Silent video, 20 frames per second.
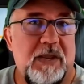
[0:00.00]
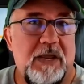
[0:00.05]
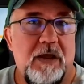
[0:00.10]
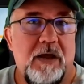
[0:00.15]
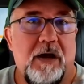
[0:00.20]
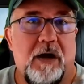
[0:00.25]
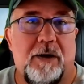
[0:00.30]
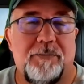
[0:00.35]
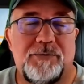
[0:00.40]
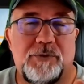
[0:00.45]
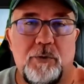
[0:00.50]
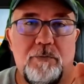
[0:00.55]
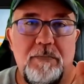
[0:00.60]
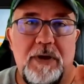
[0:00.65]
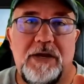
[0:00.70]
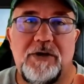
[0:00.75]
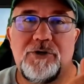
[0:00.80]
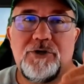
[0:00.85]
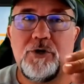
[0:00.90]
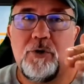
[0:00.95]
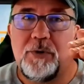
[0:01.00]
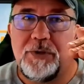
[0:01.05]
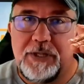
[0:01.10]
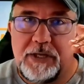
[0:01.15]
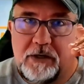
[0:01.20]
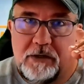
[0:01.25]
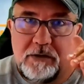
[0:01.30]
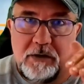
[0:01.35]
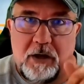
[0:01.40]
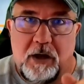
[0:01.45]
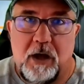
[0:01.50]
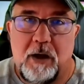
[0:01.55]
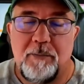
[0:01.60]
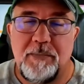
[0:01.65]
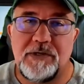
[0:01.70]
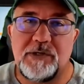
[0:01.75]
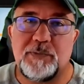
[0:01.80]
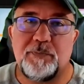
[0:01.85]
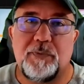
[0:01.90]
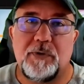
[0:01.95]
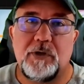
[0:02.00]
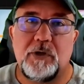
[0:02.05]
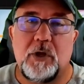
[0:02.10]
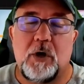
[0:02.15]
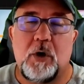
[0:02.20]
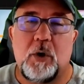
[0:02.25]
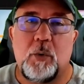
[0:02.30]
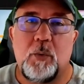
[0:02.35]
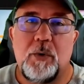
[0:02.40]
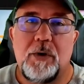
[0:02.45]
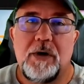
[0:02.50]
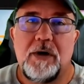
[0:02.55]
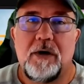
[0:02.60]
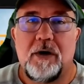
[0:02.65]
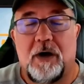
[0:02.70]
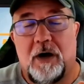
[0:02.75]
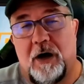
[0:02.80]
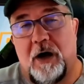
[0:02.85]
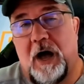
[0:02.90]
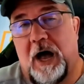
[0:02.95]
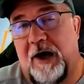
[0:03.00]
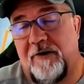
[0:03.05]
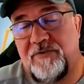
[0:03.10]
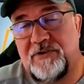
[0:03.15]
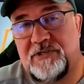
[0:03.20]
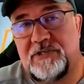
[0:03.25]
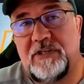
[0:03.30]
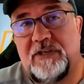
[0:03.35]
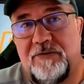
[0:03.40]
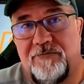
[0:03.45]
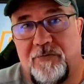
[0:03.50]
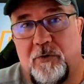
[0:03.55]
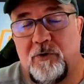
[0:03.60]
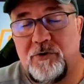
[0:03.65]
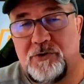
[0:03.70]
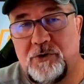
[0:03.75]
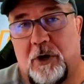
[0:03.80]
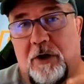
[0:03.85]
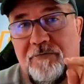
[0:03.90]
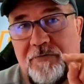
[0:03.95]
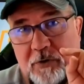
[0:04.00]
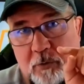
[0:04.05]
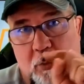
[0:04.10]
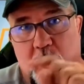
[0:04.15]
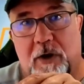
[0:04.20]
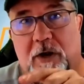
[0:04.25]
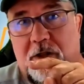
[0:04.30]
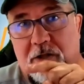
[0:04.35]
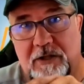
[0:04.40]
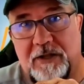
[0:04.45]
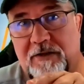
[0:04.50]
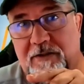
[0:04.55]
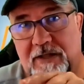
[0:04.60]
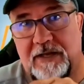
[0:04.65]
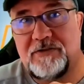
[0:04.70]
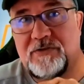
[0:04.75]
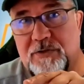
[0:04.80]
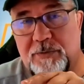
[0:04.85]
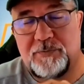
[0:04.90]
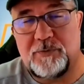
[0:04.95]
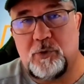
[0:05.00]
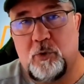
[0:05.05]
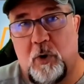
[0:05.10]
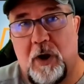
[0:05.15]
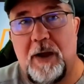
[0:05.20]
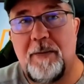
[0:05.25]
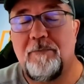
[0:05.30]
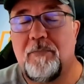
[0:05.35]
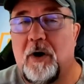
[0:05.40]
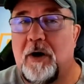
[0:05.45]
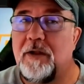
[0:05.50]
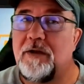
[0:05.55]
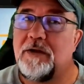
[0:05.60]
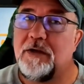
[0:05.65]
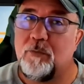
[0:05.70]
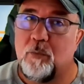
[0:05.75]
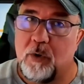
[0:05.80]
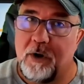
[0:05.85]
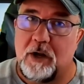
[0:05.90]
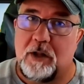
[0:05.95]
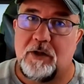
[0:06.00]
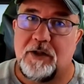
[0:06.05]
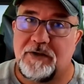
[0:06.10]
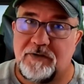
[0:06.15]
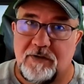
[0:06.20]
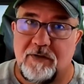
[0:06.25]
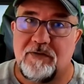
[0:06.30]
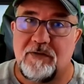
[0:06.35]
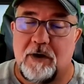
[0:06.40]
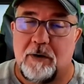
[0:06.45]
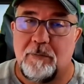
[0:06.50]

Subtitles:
So make sure in the comments below, obviously, first off, you want to click that subscribe button. You want to click the thumbs